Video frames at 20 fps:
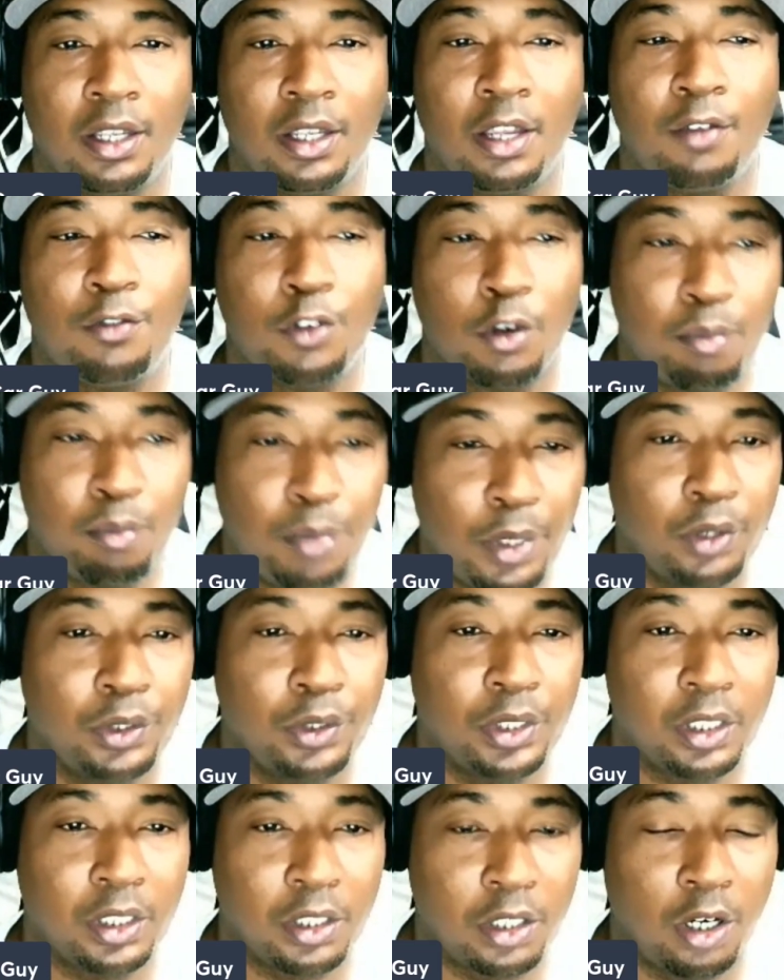if you're
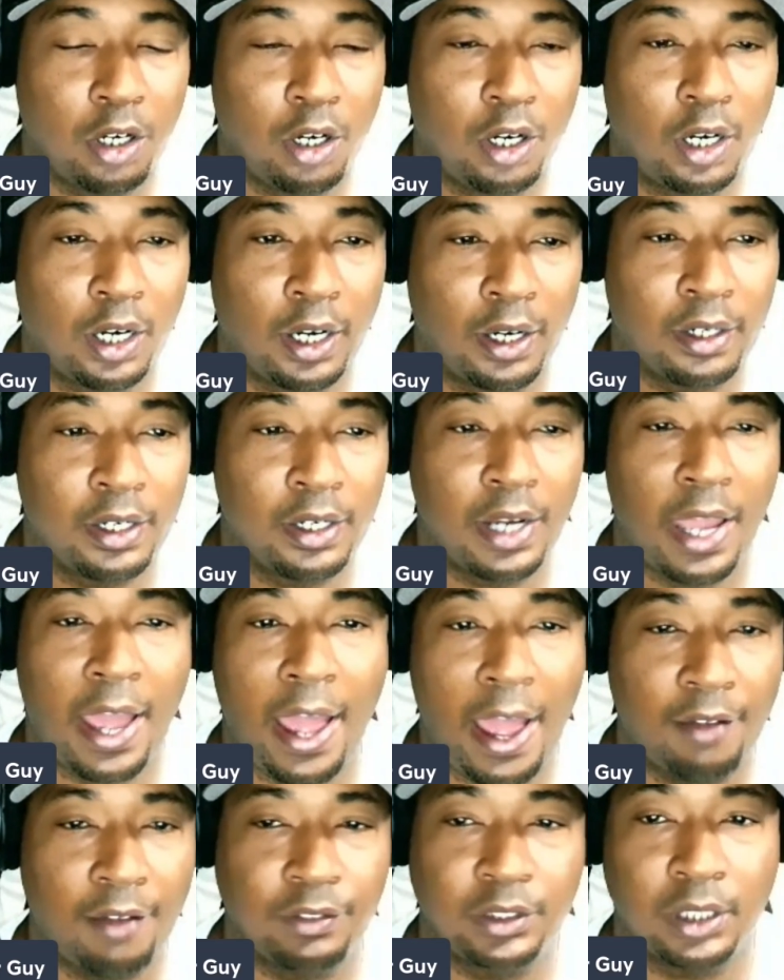building a car,
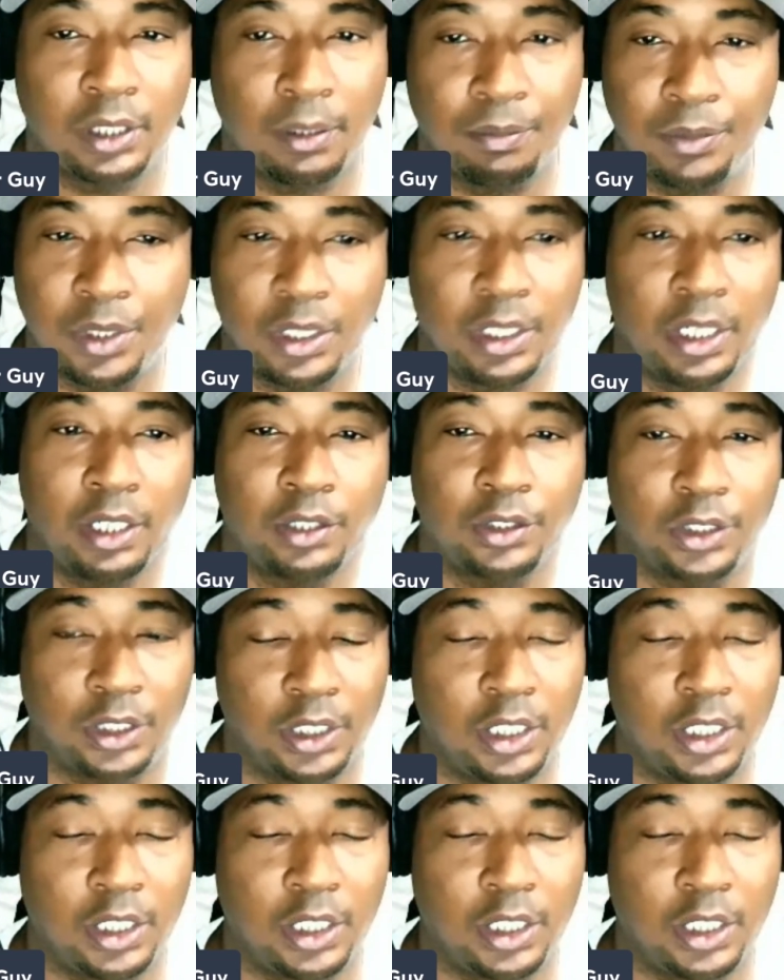have something else